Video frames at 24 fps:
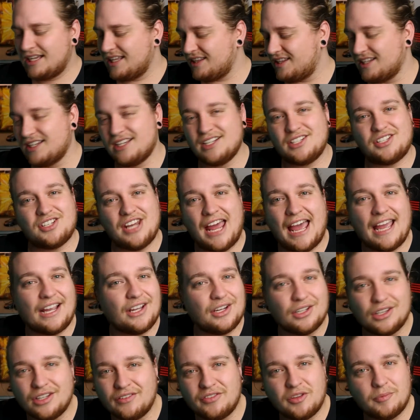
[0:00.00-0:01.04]
the
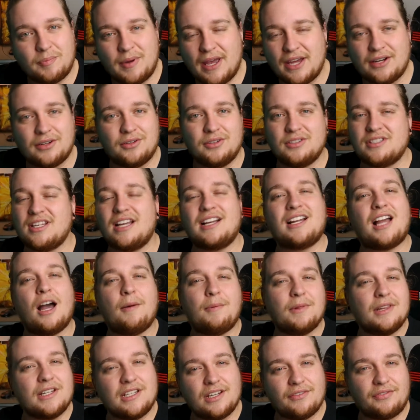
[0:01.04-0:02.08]
angle of the pedals, a
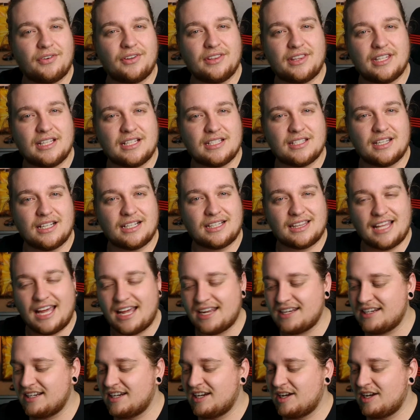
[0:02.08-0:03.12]
couple of different things like that,